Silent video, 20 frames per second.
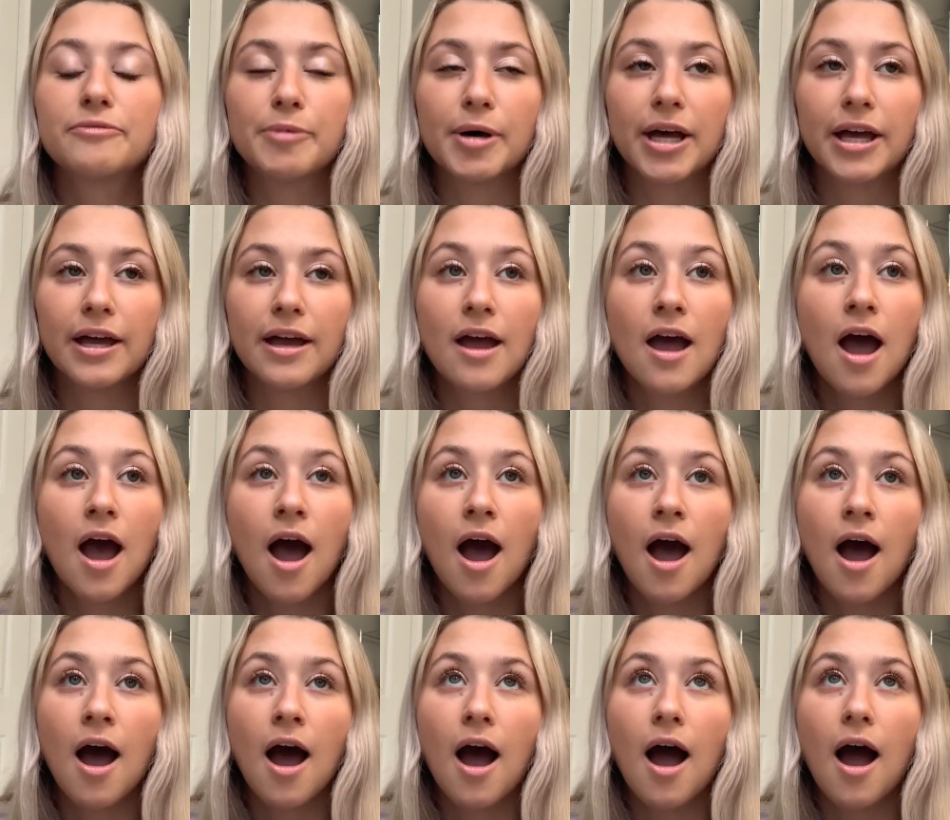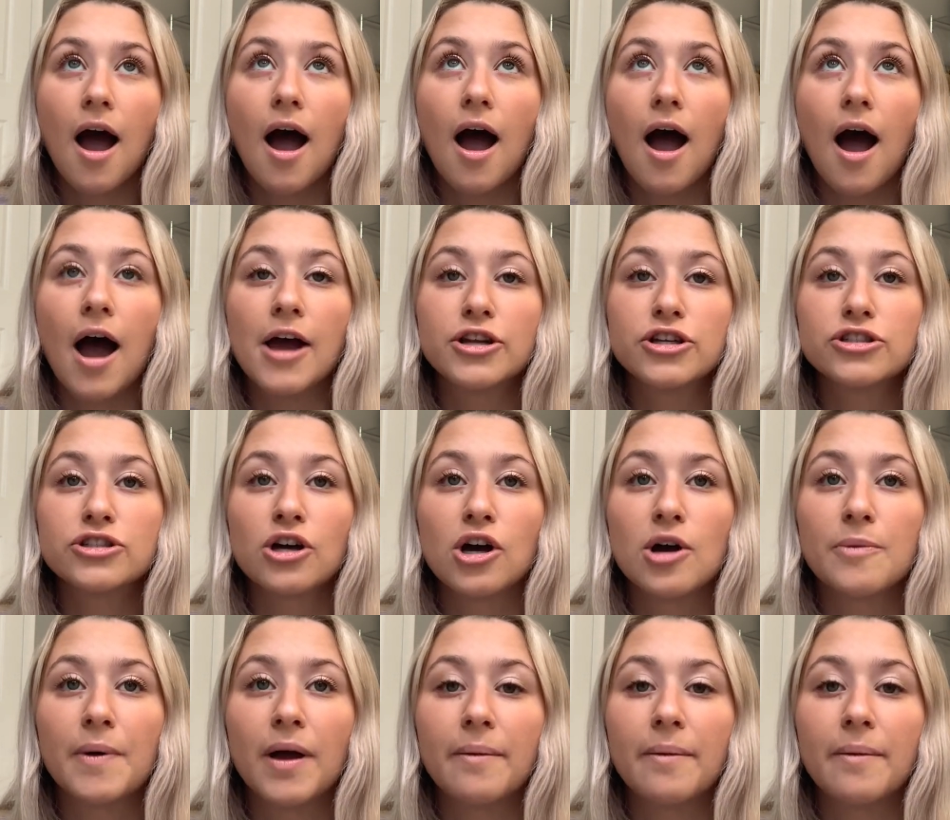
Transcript: but I just hope I